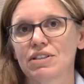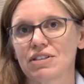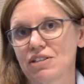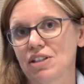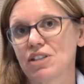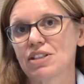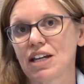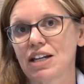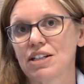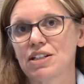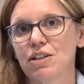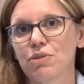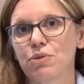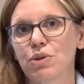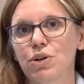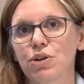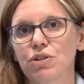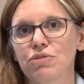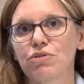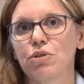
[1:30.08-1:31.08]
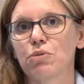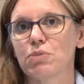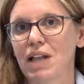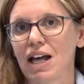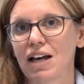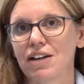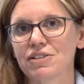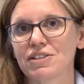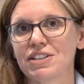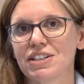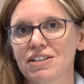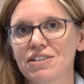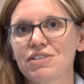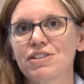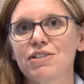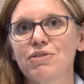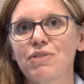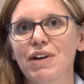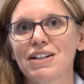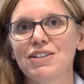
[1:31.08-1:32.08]
This idea we got from last year's
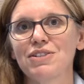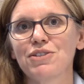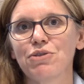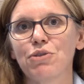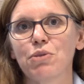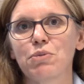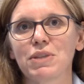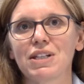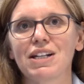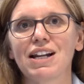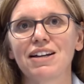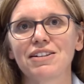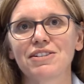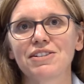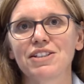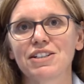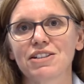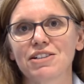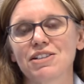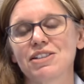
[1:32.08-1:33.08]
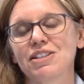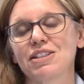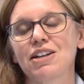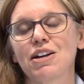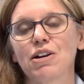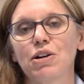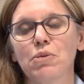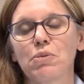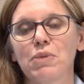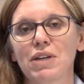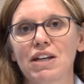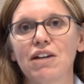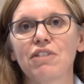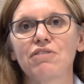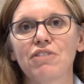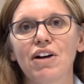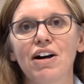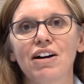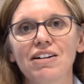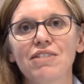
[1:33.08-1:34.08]
event, from the last year's
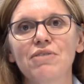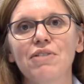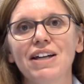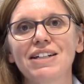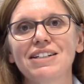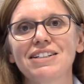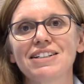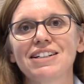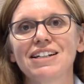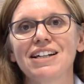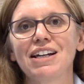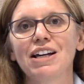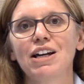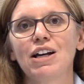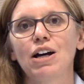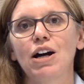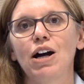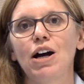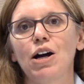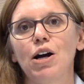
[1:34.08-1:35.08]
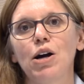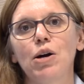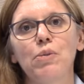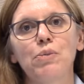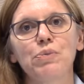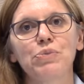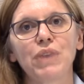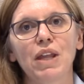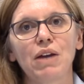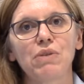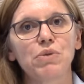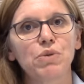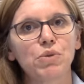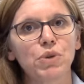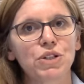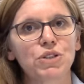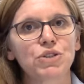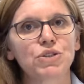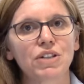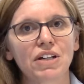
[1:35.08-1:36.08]
EAfA event, and we
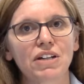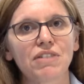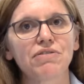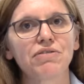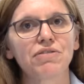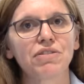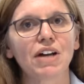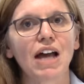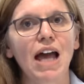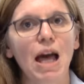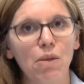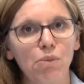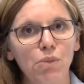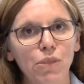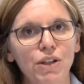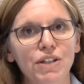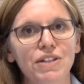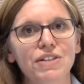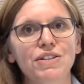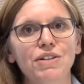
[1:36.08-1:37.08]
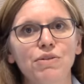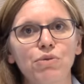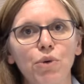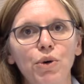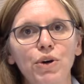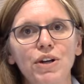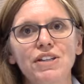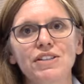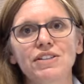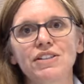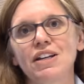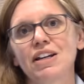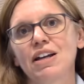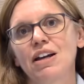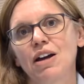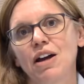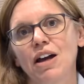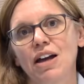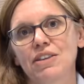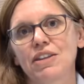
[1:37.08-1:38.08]
wanted to give employees a voice,
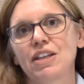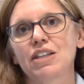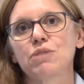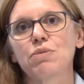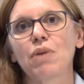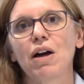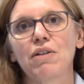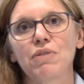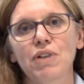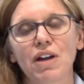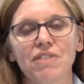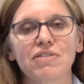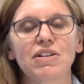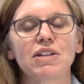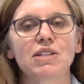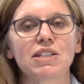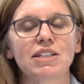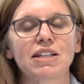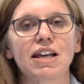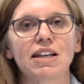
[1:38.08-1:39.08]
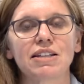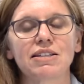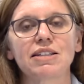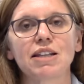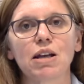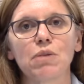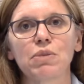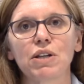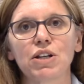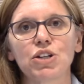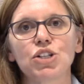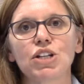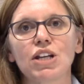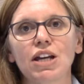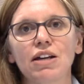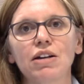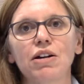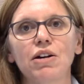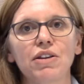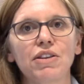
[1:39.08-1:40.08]
and that's why we have established
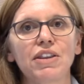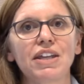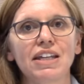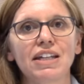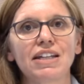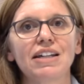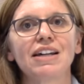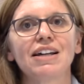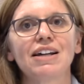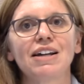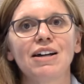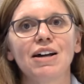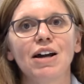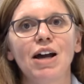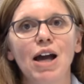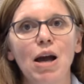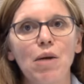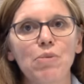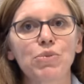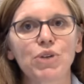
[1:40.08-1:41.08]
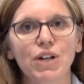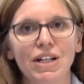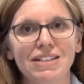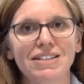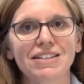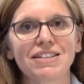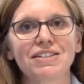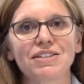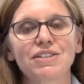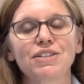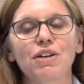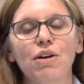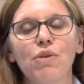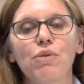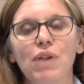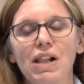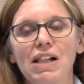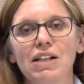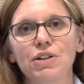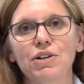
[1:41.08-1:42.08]
the apprentice
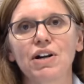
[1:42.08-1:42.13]
value